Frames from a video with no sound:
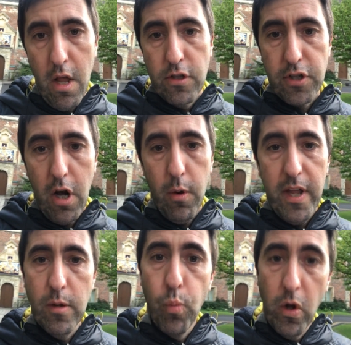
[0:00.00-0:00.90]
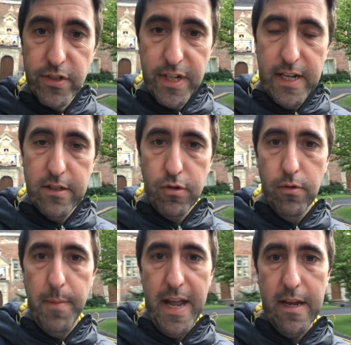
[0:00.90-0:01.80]
So he wanted it to
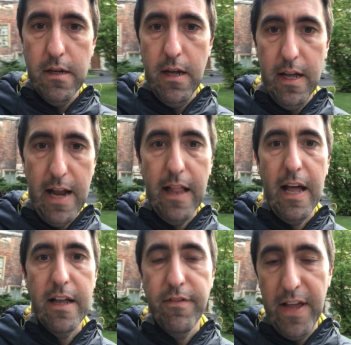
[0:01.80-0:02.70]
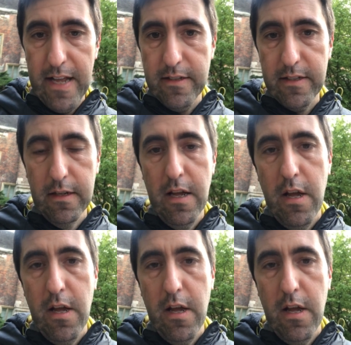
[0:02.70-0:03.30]
remain an ally of his,